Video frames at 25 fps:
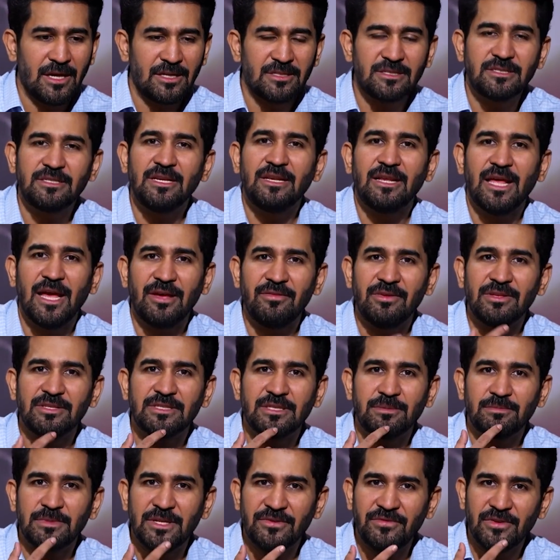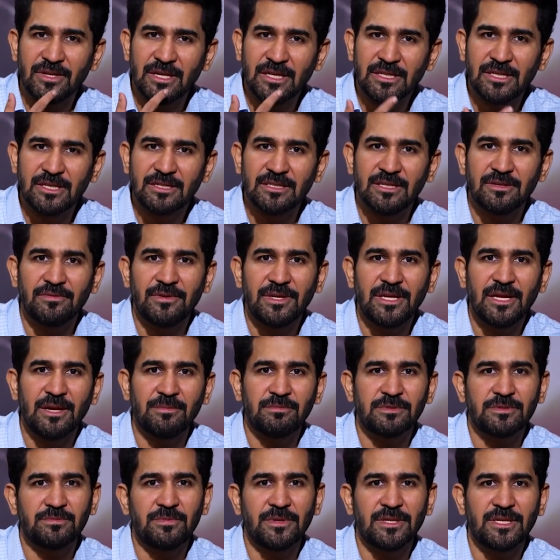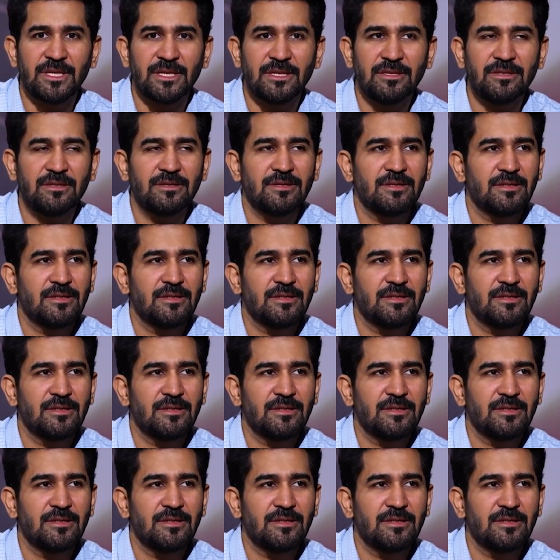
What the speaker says: And still having some difficulty in the way I'm speaking.